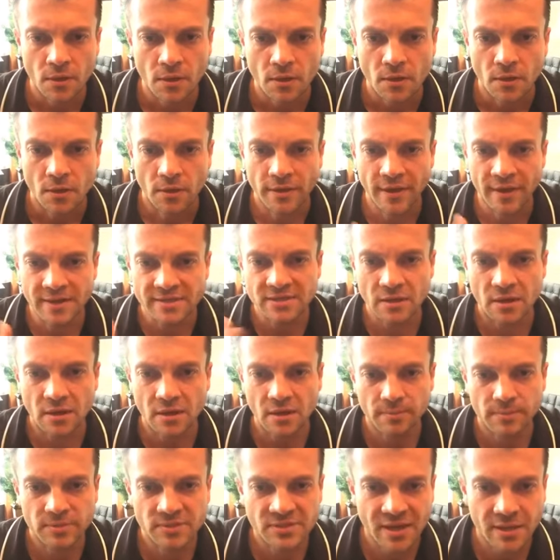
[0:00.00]
Yes,
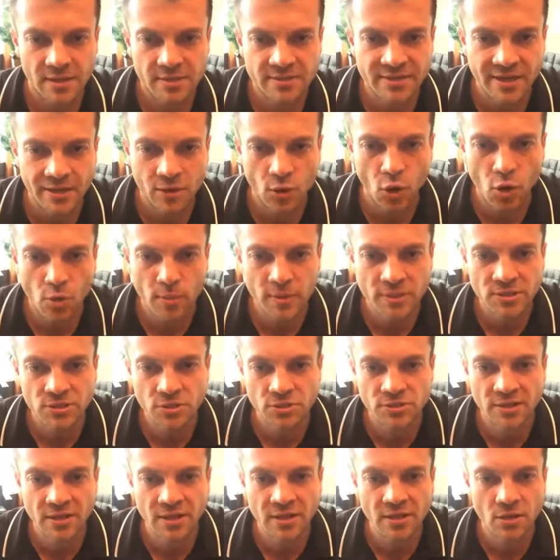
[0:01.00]
Pascal is saying always
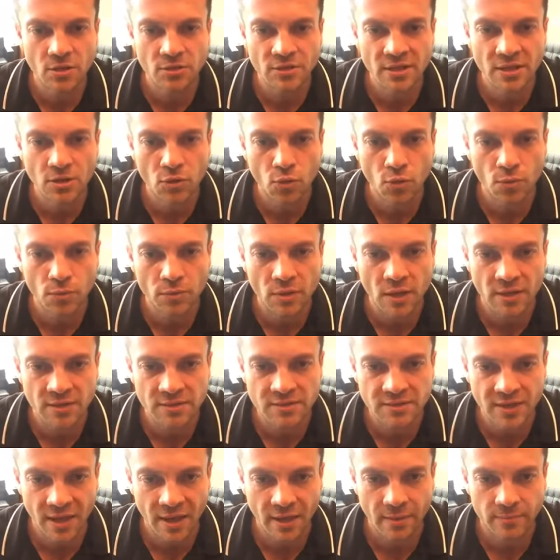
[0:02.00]
use an incognito
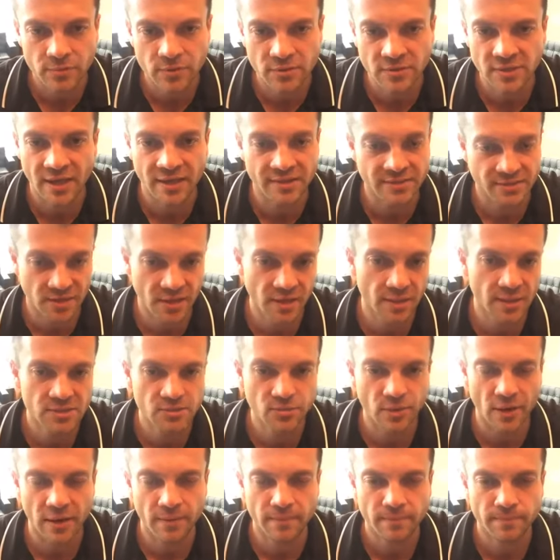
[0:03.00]
tab to test. Yeah, that's
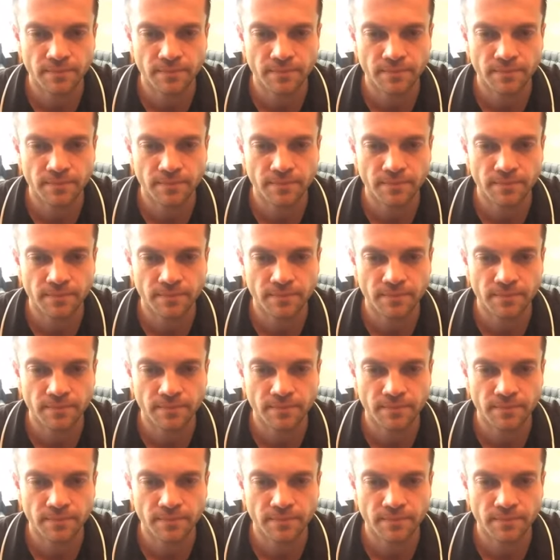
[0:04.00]
right.